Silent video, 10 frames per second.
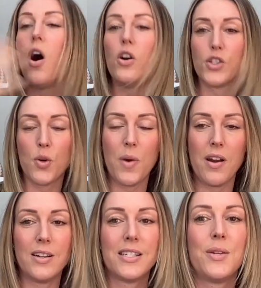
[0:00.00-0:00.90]
also went
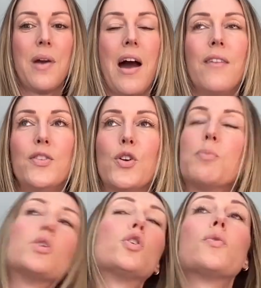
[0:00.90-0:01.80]
on to have
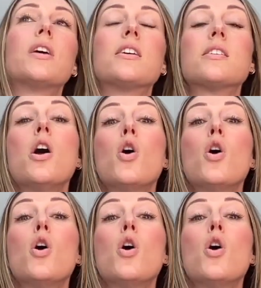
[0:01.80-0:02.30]
notable careers.